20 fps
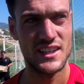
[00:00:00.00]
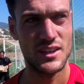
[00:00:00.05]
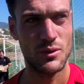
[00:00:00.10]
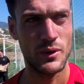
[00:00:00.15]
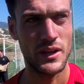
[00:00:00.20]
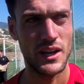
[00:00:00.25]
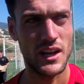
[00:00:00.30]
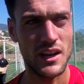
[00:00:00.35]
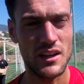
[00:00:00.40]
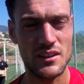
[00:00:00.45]

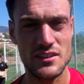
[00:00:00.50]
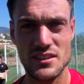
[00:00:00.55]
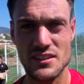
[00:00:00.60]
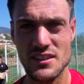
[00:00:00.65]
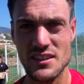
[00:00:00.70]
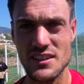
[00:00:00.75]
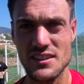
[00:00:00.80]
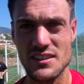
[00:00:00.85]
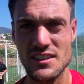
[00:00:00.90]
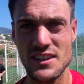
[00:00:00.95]
We closer
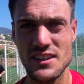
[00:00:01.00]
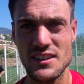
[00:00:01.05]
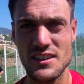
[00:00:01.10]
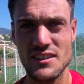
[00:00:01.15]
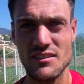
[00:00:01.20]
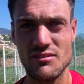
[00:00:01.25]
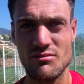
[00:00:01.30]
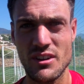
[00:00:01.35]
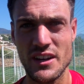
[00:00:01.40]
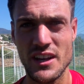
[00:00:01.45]
to the season,
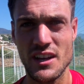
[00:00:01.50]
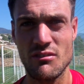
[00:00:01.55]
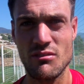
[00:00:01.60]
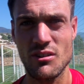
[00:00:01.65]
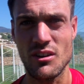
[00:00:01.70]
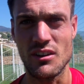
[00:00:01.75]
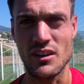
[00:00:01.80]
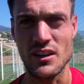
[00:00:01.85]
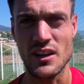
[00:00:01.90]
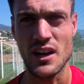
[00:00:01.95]
ready to
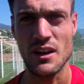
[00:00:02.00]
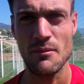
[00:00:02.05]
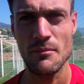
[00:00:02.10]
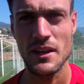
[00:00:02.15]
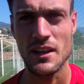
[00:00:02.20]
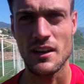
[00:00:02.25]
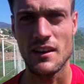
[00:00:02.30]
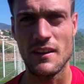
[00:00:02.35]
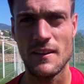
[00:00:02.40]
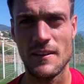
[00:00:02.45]
rock, you know what
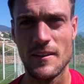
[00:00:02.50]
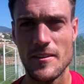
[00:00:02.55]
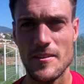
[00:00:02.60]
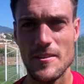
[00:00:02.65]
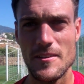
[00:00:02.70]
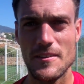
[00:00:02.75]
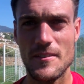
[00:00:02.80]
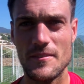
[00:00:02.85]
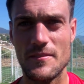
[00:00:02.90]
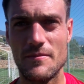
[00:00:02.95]
I mean?
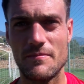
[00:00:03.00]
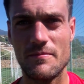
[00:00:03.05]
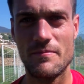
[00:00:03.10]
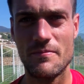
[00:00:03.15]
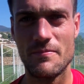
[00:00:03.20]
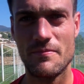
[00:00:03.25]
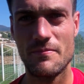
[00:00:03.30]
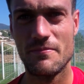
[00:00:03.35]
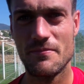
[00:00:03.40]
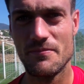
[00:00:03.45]
Outstanding,
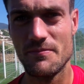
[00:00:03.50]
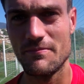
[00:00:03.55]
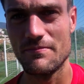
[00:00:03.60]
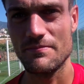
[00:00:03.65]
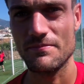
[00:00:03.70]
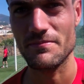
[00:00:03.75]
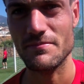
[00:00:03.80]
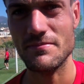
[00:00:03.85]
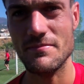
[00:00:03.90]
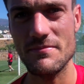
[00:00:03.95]
mate.
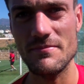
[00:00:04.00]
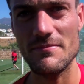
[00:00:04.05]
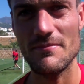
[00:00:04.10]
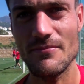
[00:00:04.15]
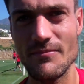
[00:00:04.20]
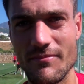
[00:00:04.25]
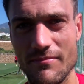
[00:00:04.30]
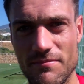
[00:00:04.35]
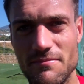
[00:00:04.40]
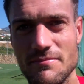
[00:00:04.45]
Lead us again,
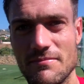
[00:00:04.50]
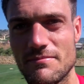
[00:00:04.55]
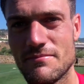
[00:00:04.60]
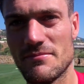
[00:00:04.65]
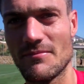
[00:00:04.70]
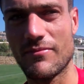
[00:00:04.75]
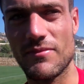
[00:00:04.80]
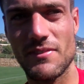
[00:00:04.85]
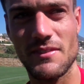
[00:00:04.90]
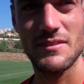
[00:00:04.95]
son, lead us
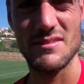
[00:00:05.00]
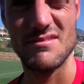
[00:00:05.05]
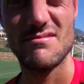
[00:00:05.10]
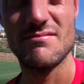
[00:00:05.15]
again.